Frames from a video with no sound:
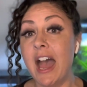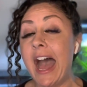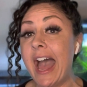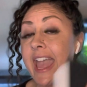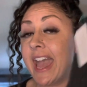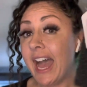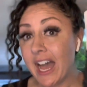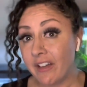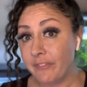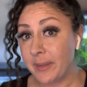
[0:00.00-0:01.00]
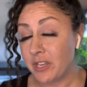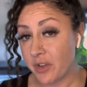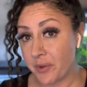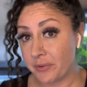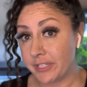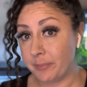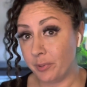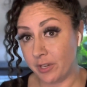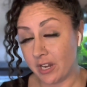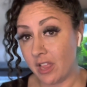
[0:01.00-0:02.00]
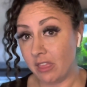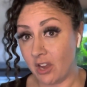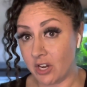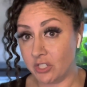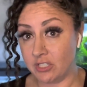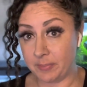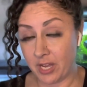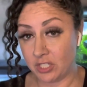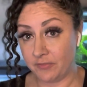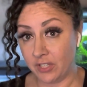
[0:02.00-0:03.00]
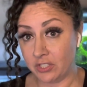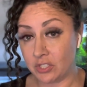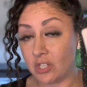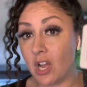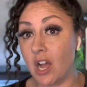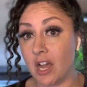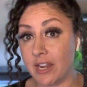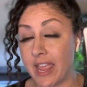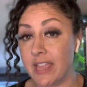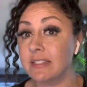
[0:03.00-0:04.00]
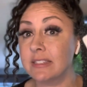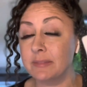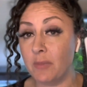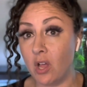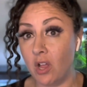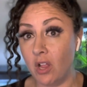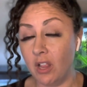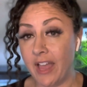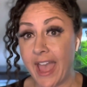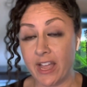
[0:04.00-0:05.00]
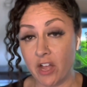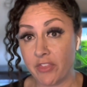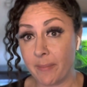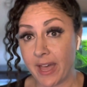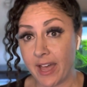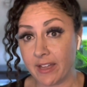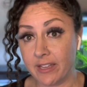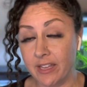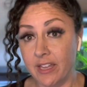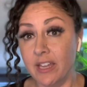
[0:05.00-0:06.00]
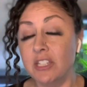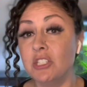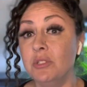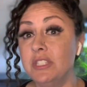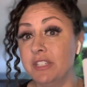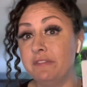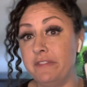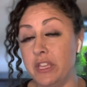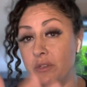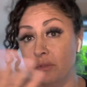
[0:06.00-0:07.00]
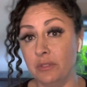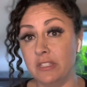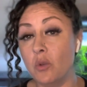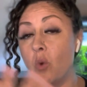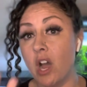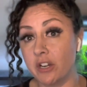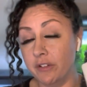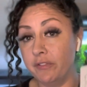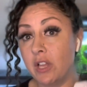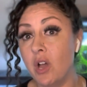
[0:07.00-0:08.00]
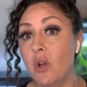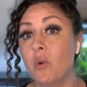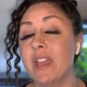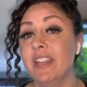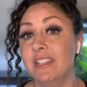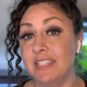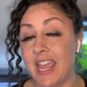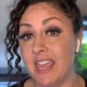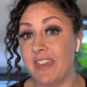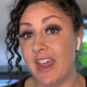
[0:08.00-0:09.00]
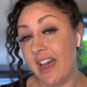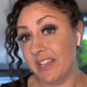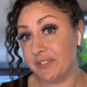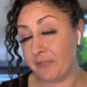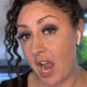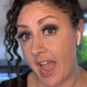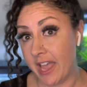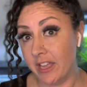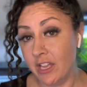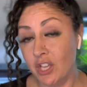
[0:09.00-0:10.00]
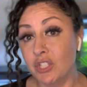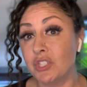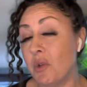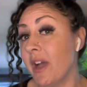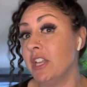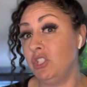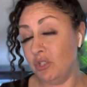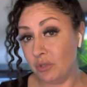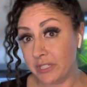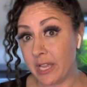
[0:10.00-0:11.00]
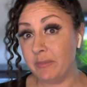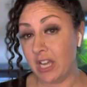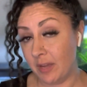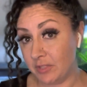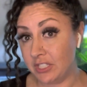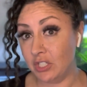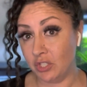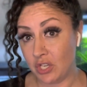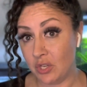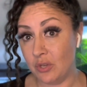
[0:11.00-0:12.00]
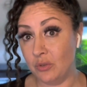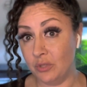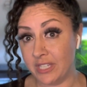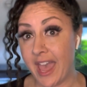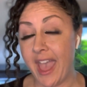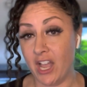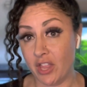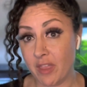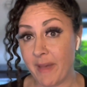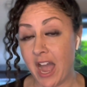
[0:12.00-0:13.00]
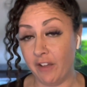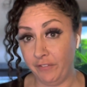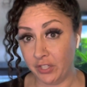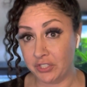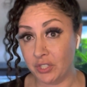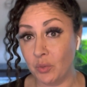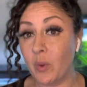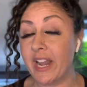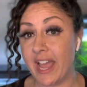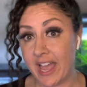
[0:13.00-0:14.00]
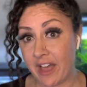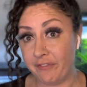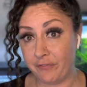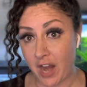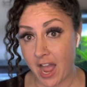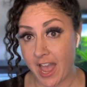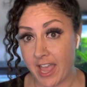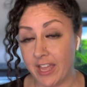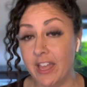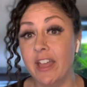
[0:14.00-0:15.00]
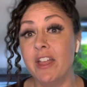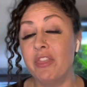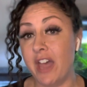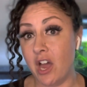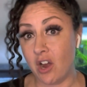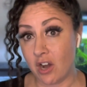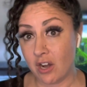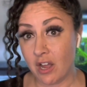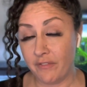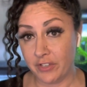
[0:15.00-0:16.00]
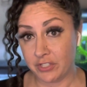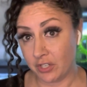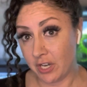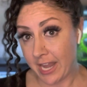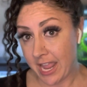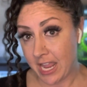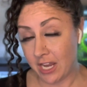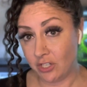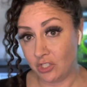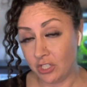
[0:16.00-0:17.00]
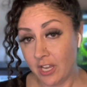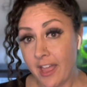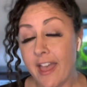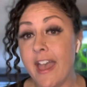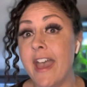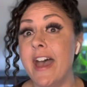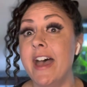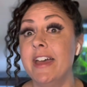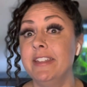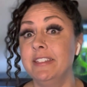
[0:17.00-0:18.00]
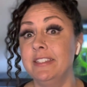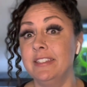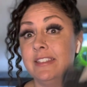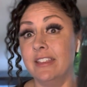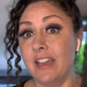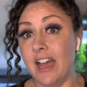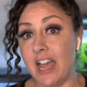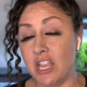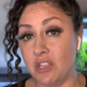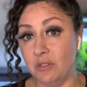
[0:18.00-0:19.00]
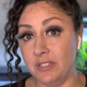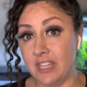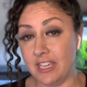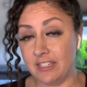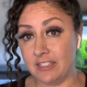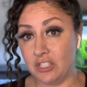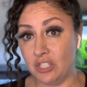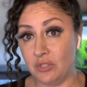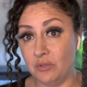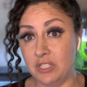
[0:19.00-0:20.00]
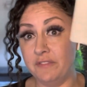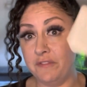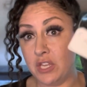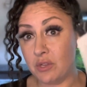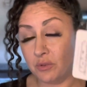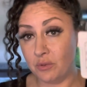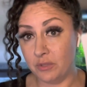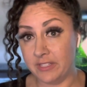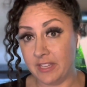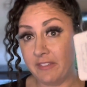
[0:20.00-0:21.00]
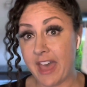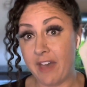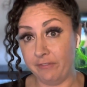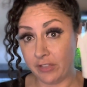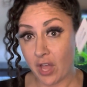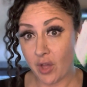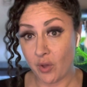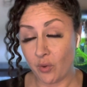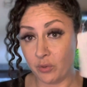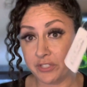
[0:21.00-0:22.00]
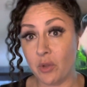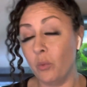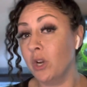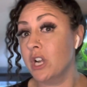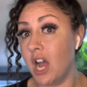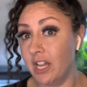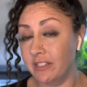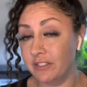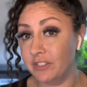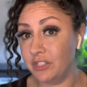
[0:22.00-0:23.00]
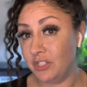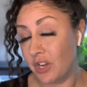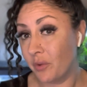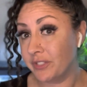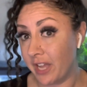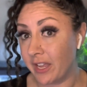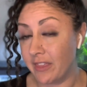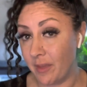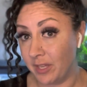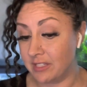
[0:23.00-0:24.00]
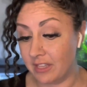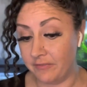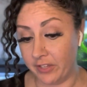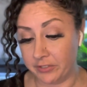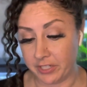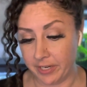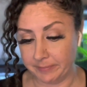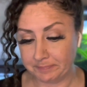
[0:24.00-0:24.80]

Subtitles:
I have been known to put a large sponge filter on a small hang on the back to diffuse the water flow in a tank that has fry. So I do sometimes still use a hang on the back filter when I have fry that are of a certain age, and I use this to diffuse that flow so we're not, sucking them into the filter.